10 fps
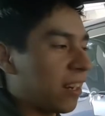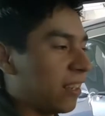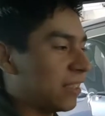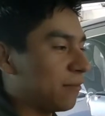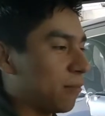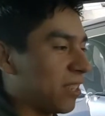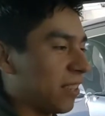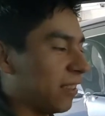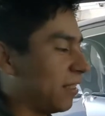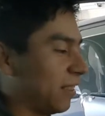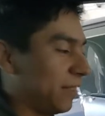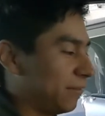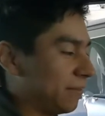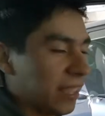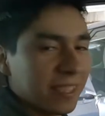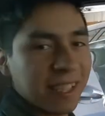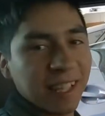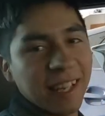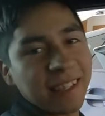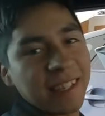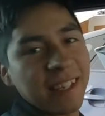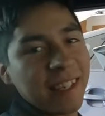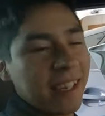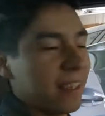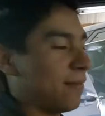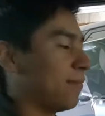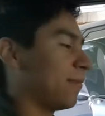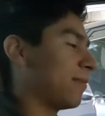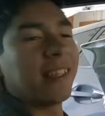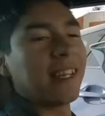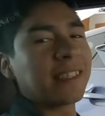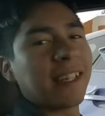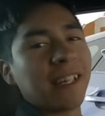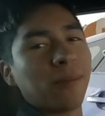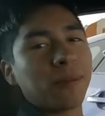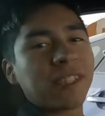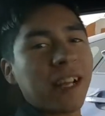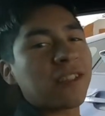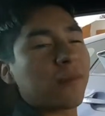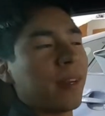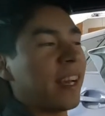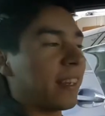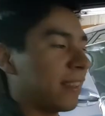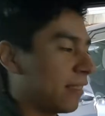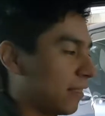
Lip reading: content. But it's not like that yet. You guys gotta help us catch the bag.